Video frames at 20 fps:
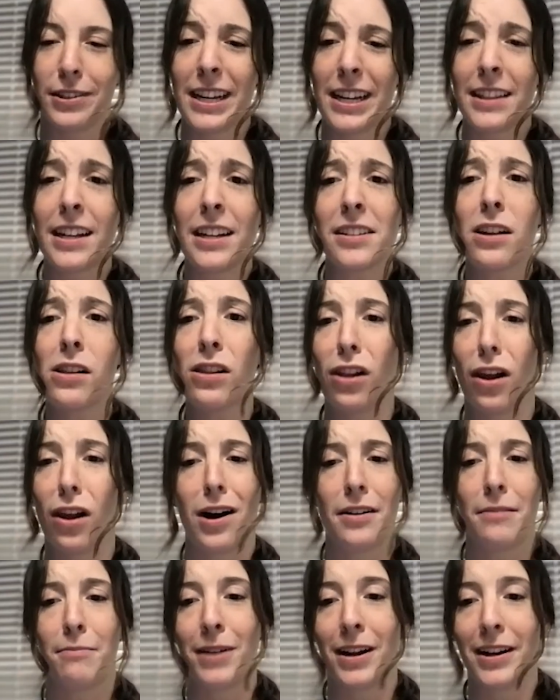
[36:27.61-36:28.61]
Like, that's a
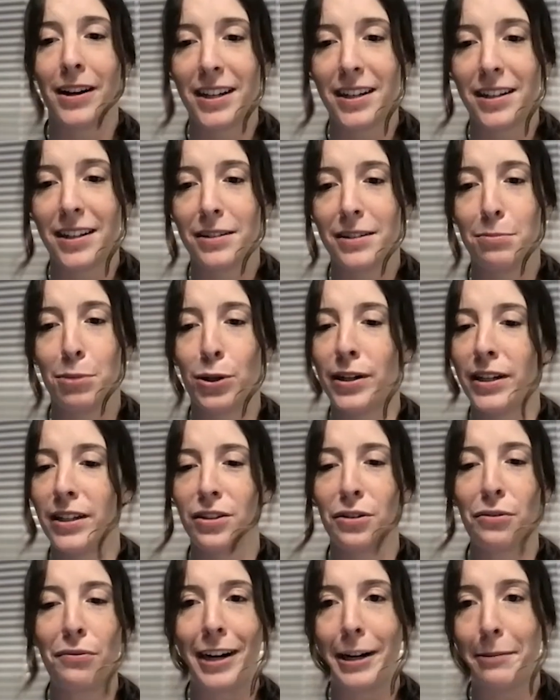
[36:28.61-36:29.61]
lot of money to put
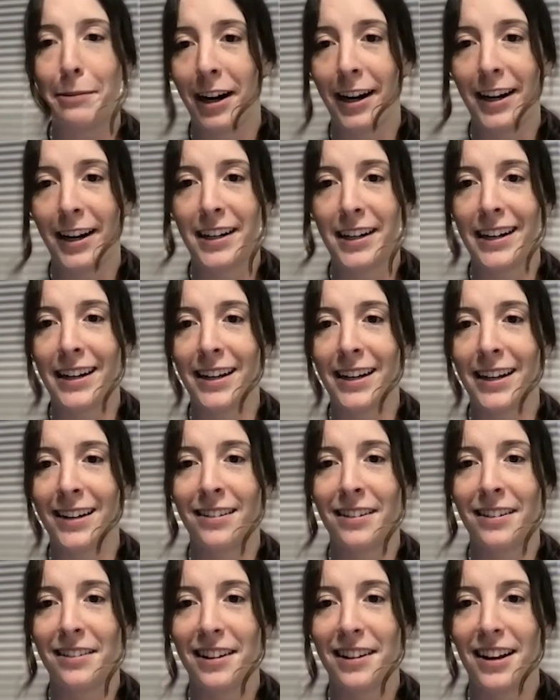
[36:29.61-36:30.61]
into rebranding.
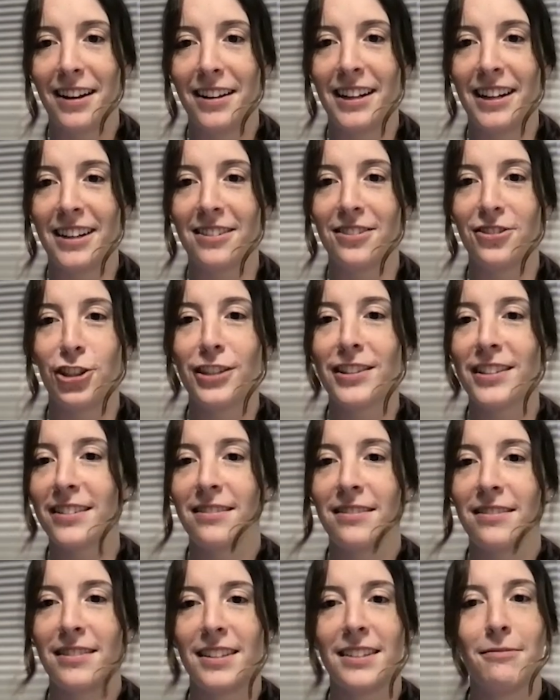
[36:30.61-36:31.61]
Like, just
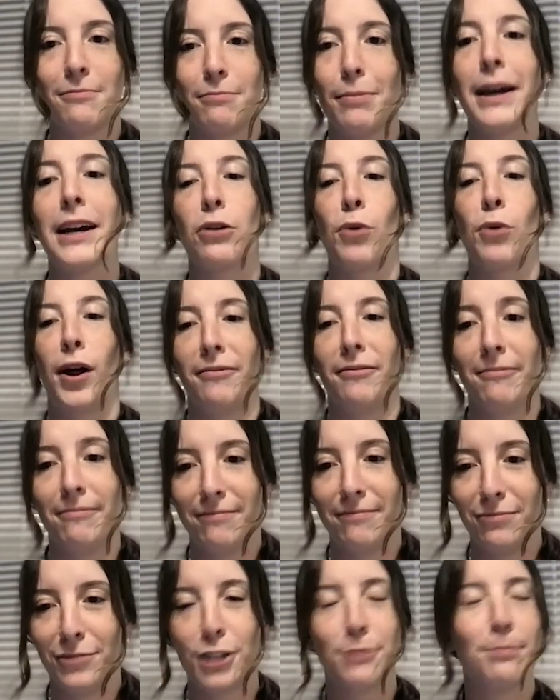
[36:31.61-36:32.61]
pick one.
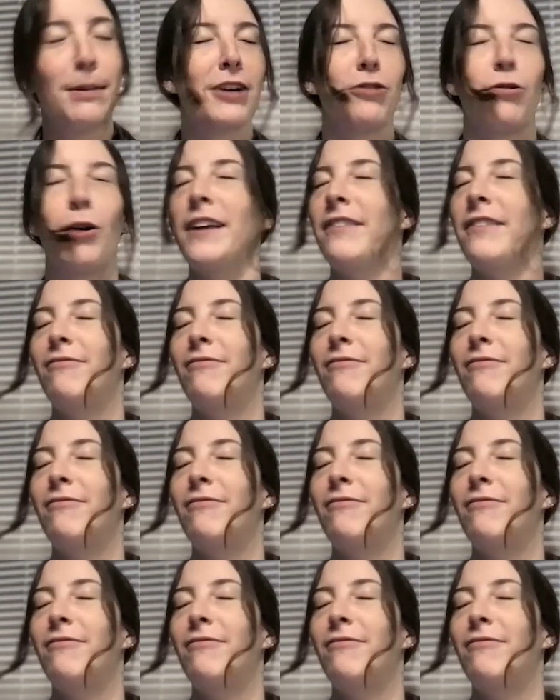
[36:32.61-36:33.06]
Just pick one.